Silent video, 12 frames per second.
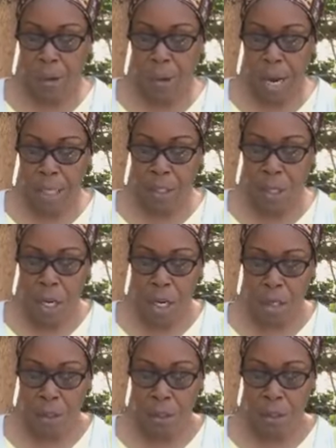Christ
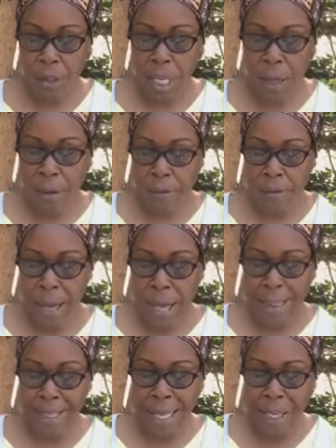calls to
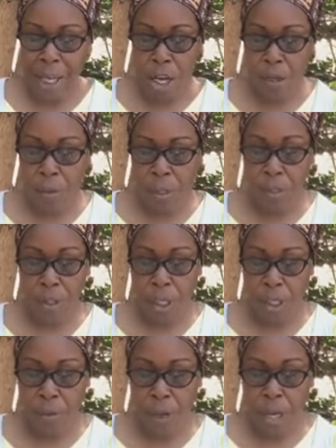sacrifice and
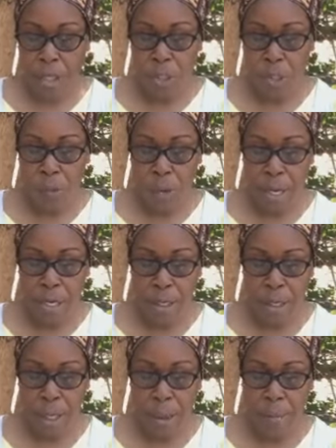unreserved surrender